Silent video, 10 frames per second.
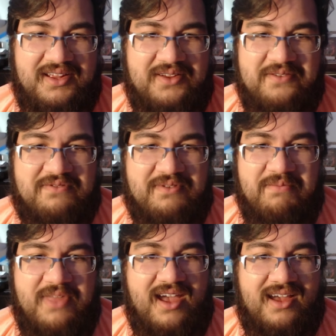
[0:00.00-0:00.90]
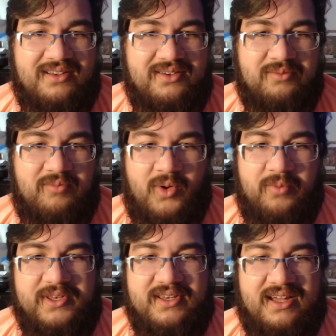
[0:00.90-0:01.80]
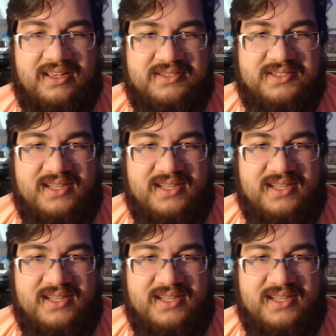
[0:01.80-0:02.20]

from that moment, I just